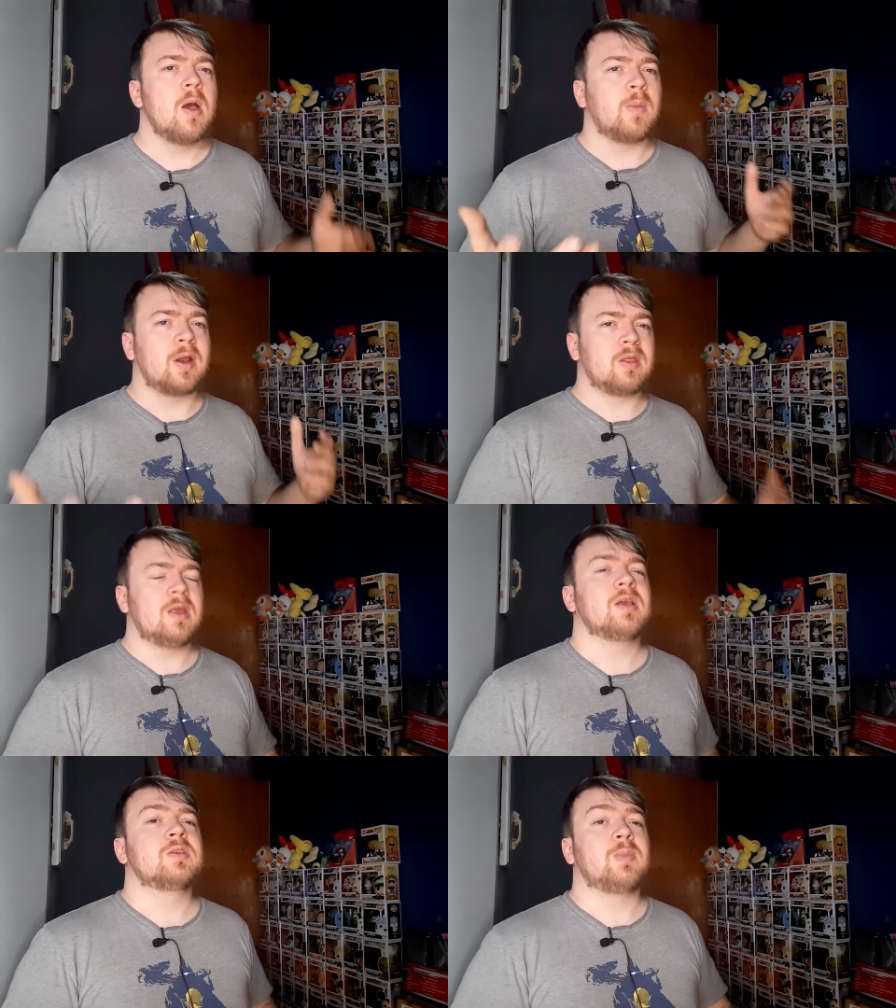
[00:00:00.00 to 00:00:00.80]
but I
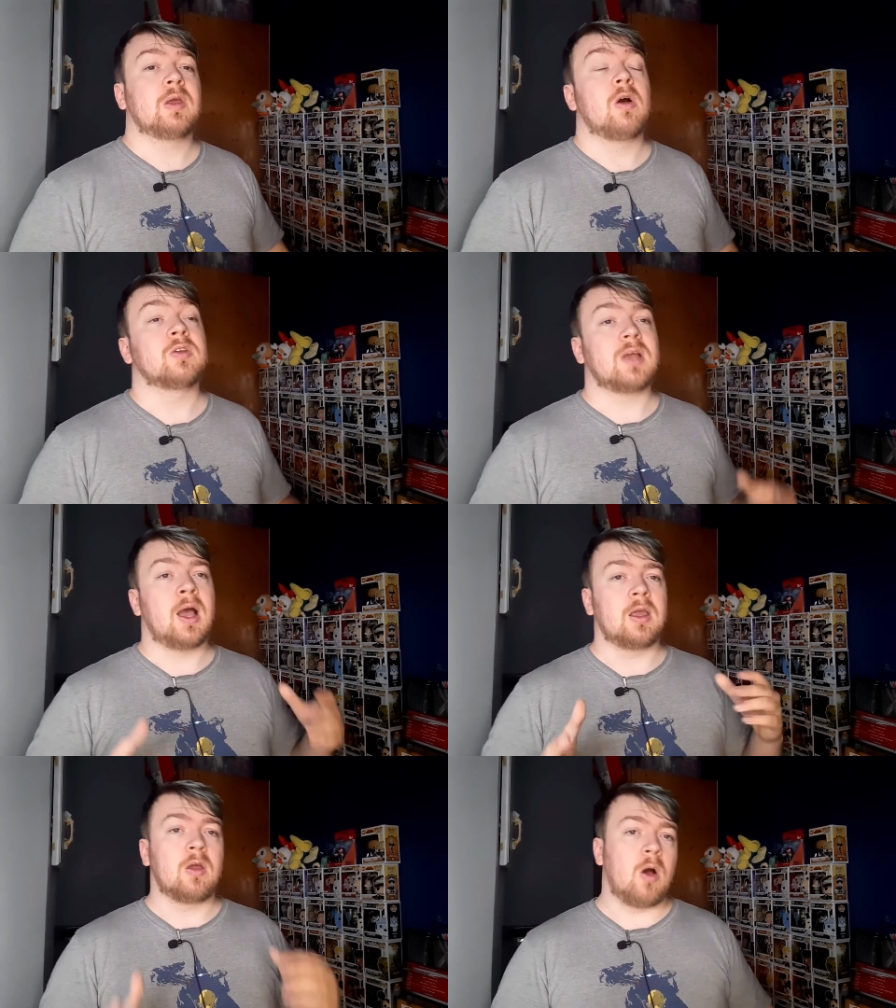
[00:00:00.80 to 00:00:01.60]
think it's because
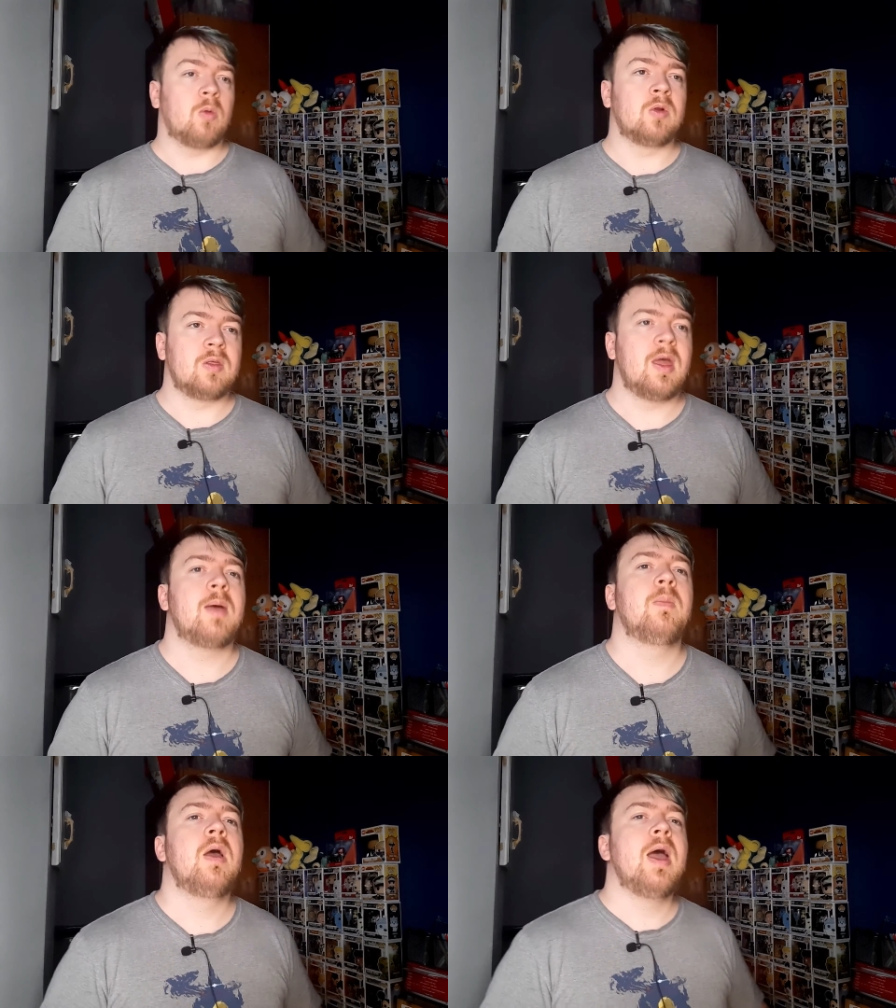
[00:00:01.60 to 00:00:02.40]
I got one of them